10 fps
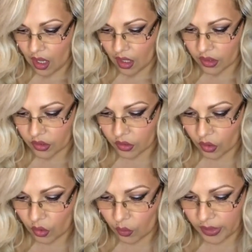
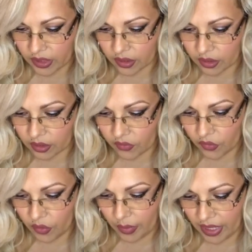So basically for
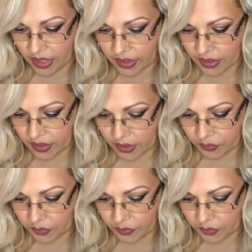the past